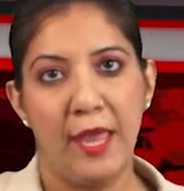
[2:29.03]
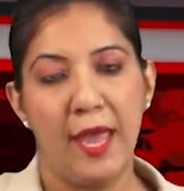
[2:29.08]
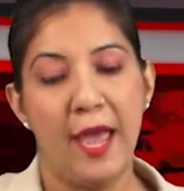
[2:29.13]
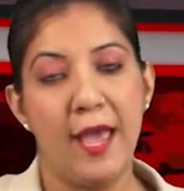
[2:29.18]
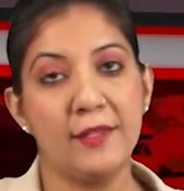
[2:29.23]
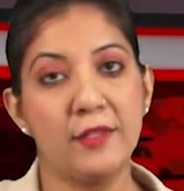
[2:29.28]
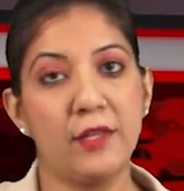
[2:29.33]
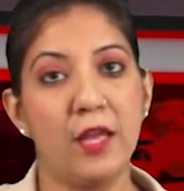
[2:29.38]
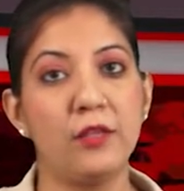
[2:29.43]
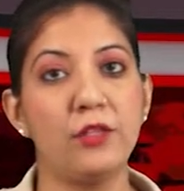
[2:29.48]

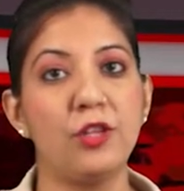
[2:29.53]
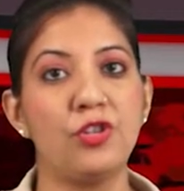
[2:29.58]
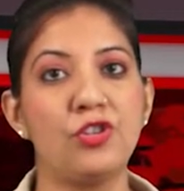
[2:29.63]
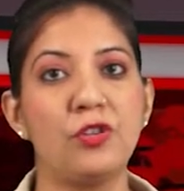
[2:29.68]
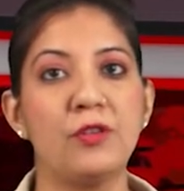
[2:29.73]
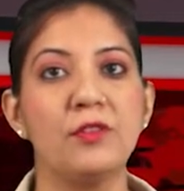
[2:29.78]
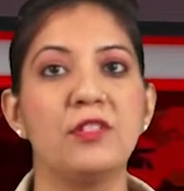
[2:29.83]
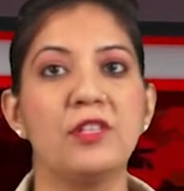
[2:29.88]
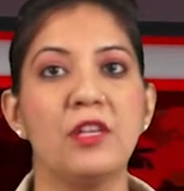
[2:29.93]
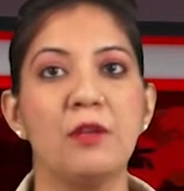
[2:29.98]
As
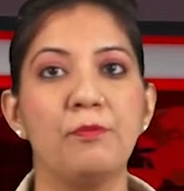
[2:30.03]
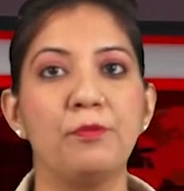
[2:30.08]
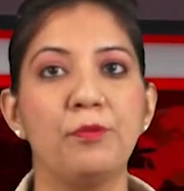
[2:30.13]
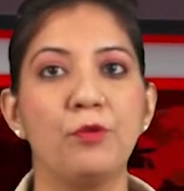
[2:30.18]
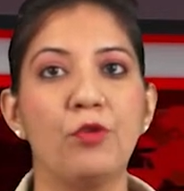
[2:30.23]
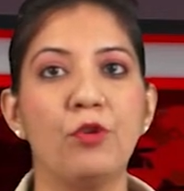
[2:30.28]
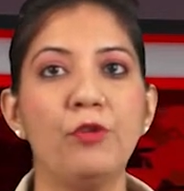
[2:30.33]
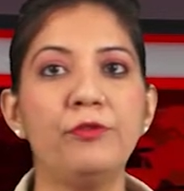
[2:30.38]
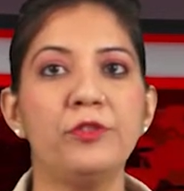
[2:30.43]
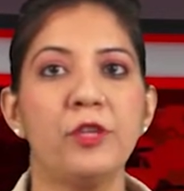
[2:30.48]
conditions
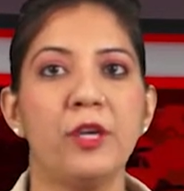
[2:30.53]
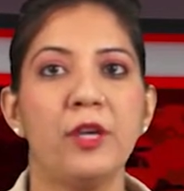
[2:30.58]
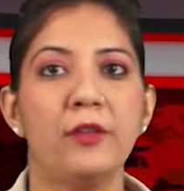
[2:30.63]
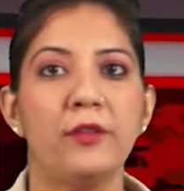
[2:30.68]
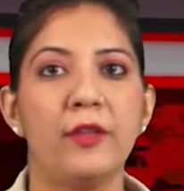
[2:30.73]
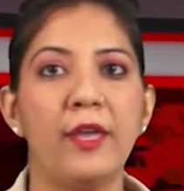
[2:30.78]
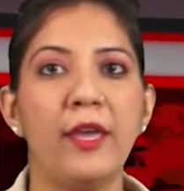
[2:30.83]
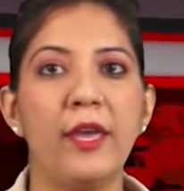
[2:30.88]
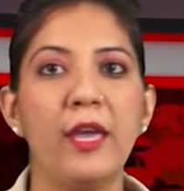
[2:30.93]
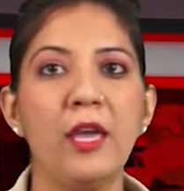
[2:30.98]
improved,
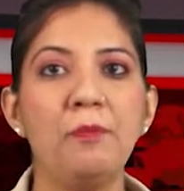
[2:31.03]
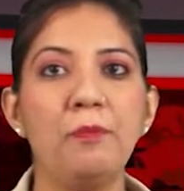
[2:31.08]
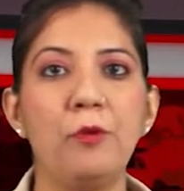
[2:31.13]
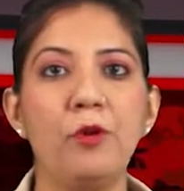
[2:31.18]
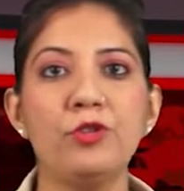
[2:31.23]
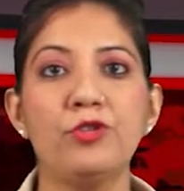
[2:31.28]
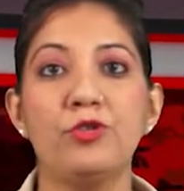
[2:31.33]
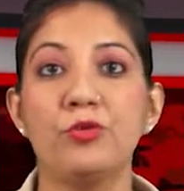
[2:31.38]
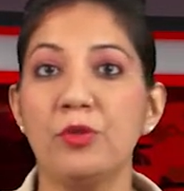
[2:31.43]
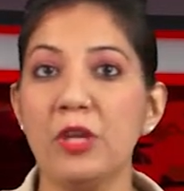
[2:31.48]
the
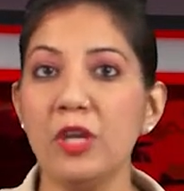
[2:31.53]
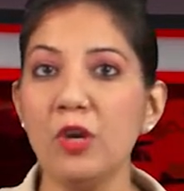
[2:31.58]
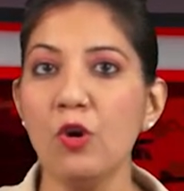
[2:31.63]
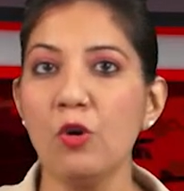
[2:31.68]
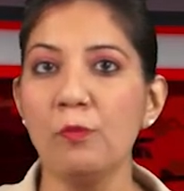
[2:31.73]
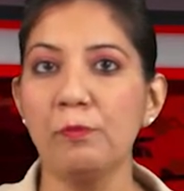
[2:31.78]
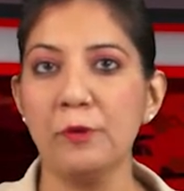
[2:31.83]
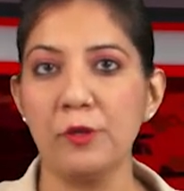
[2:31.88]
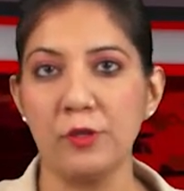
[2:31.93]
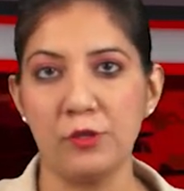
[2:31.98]
airport
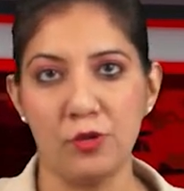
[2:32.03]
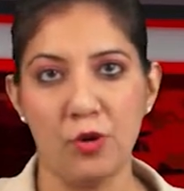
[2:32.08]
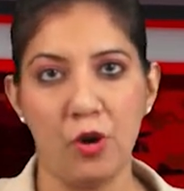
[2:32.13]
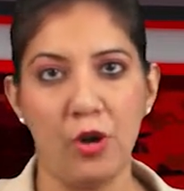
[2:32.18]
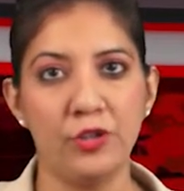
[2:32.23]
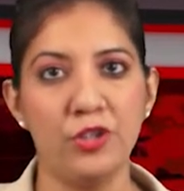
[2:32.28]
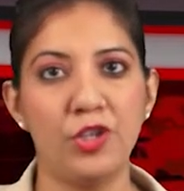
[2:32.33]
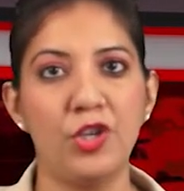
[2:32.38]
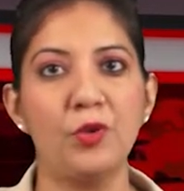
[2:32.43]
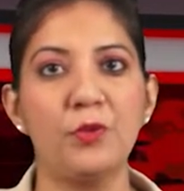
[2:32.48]
reopened
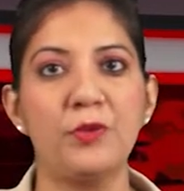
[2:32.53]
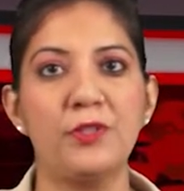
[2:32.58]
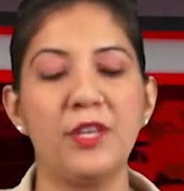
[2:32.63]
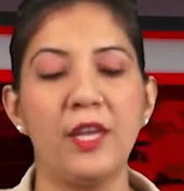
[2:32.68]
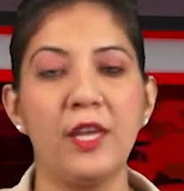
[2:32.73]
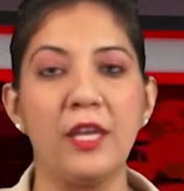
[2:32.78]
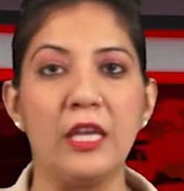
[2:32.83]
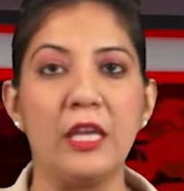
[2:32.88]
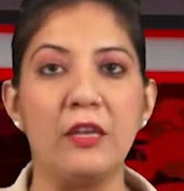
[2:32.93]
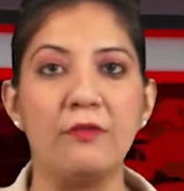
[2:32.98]
on
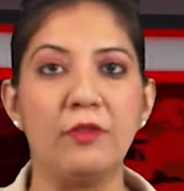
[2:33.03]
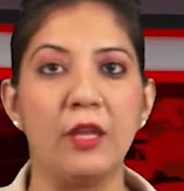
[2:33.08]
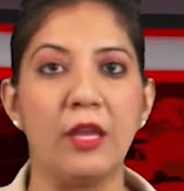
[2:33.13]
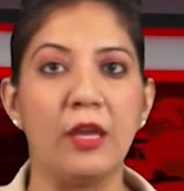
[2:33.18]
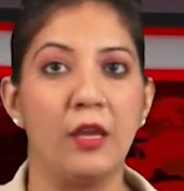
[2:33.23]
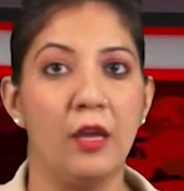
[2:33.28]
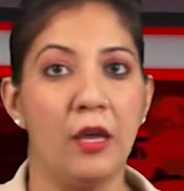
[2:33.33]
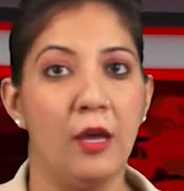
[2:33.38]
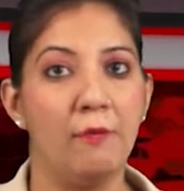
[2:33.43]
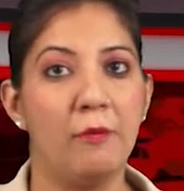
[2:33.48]
Tuesday
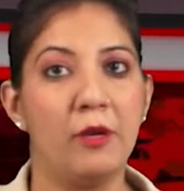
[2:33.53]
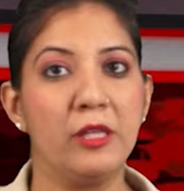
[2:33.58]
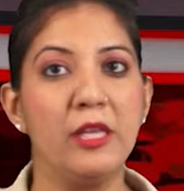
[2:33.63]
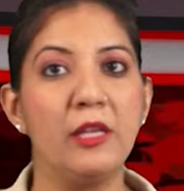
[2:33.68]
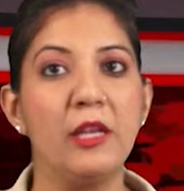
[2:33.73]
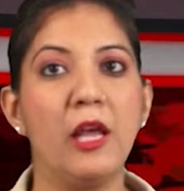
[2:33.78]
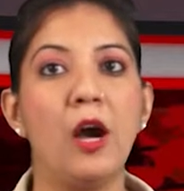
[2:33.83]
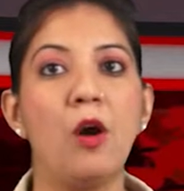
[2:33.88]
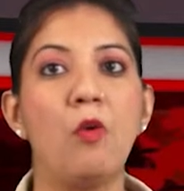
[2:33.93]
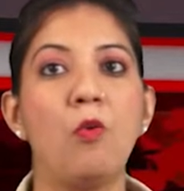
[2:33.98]
evening.
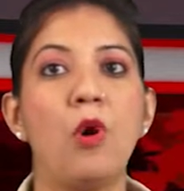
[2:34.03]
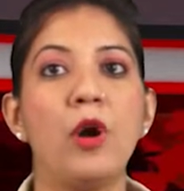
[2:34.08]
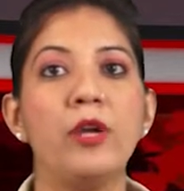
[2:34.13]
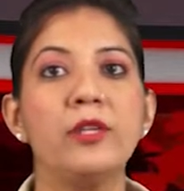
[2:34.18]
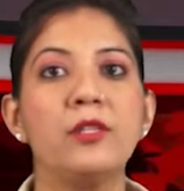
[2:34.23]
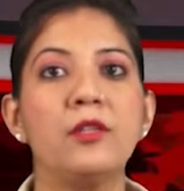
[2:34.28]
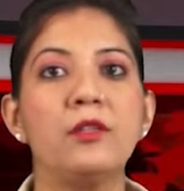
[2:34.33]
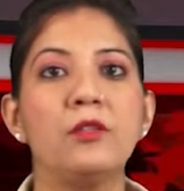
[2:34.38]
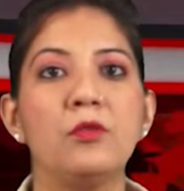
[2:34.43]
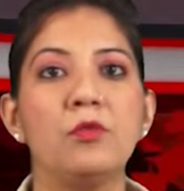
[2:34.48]
Manila
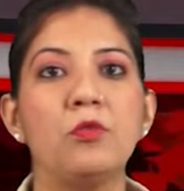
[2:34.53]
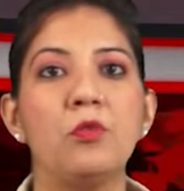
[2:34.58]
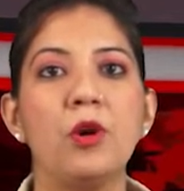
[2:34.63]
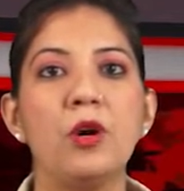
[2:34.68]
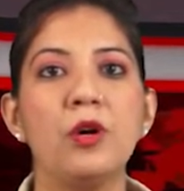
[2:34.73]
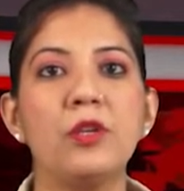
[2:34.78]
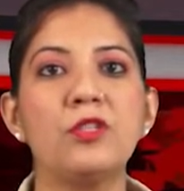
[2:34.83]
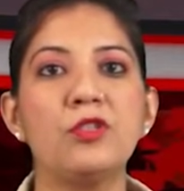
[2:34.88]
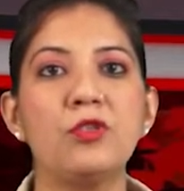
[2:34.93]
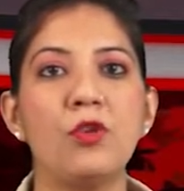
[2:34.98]
avoided the
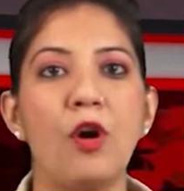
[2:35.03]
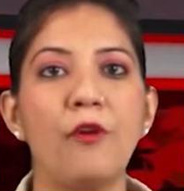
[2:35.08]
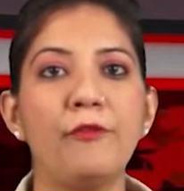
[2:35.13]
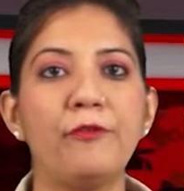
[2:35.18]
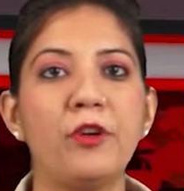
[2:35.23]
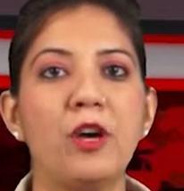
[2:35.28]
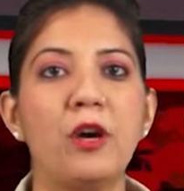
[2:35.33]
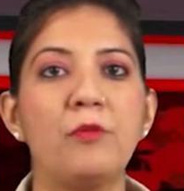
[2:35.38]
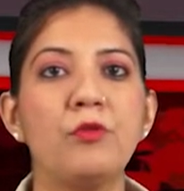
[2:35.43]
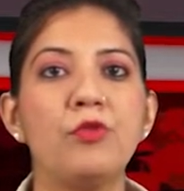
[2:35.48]
worst
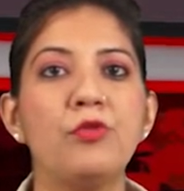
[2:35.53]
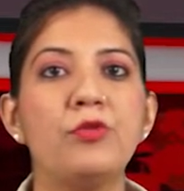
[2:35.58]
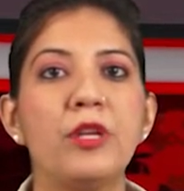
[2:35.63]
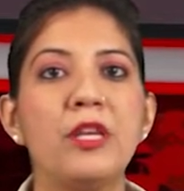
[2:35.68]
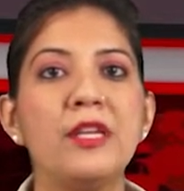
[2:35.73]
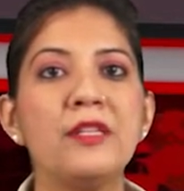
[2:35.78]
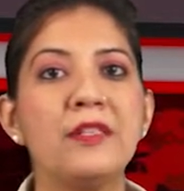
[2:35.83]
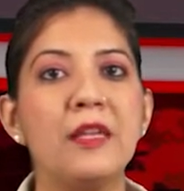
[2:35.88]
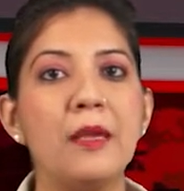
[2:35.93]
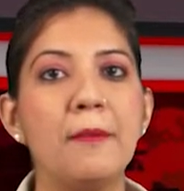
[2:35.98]
of
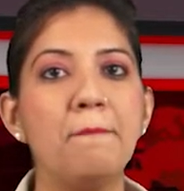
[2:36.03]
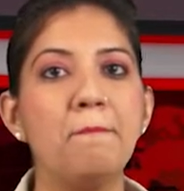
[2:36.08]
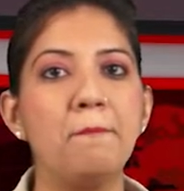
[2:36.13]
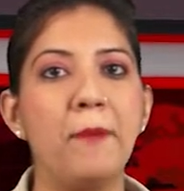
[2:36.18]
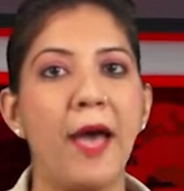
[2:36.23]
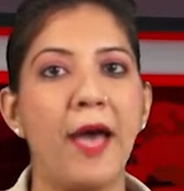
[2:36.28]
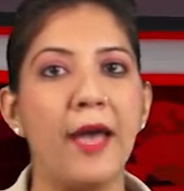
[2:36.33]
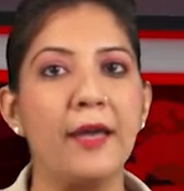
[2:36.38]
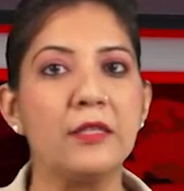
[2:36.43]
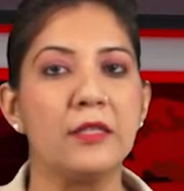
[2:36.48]
Kammuri's
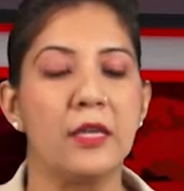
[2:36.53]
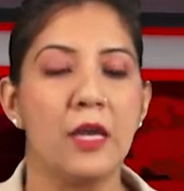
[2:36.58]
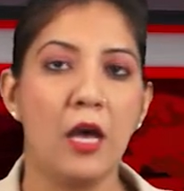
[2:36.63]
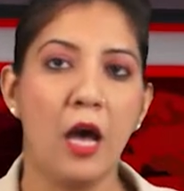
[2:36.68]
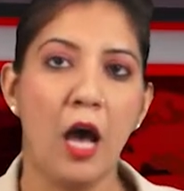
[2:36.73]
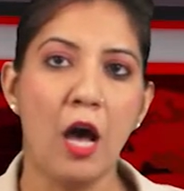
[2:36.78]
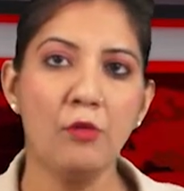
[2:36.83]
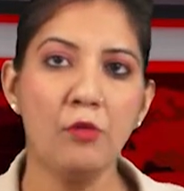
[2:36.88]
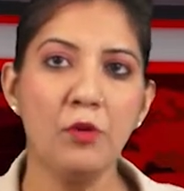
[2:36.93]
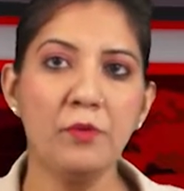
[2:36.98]
impacts.
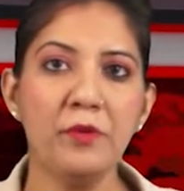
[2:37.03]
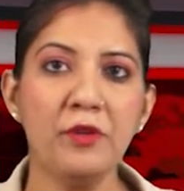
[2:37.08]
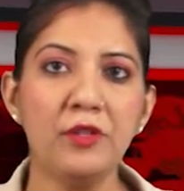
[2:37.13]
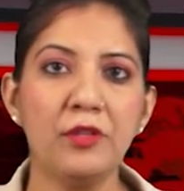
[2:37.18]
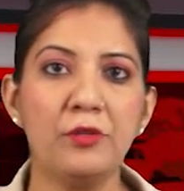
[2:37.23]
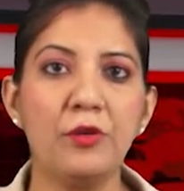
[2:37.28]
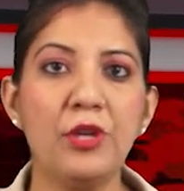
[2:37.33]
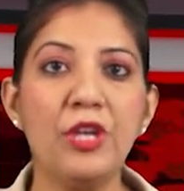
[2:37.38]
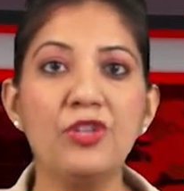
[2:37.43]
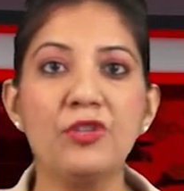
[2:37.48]
However,
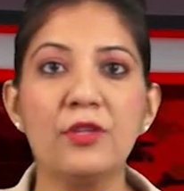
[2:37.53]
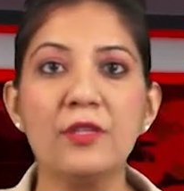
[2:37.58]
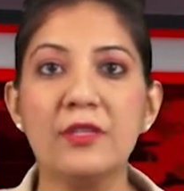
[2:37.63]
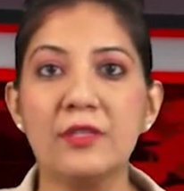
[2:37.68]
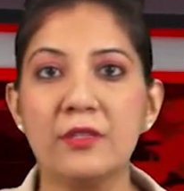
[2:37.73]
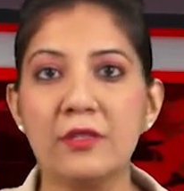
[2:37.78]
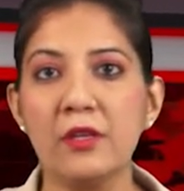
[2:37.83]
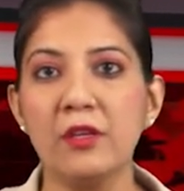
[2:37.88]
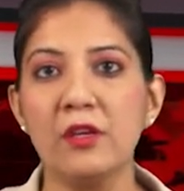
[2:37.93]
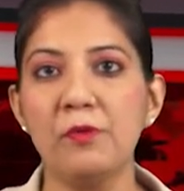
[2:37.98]
the region
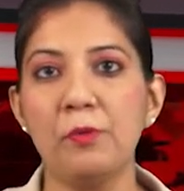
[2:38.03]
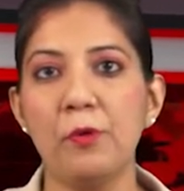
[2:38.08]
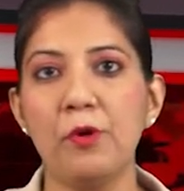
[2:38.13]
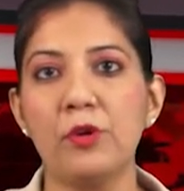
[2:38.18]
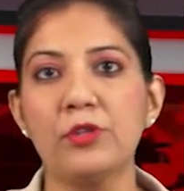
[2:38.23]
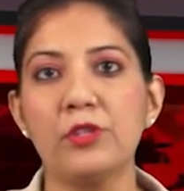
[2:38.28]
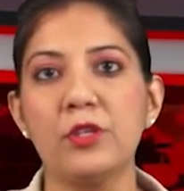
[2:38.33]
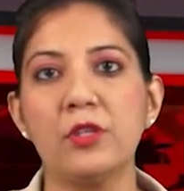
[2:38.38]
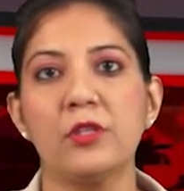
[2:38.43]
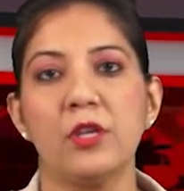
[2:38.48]
still
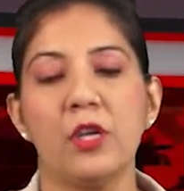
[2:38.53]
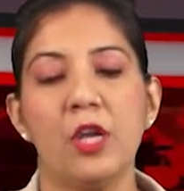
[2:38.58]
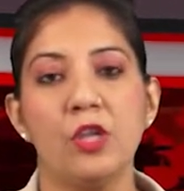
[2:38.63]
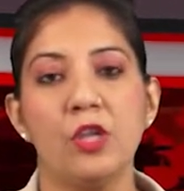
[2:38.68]
reported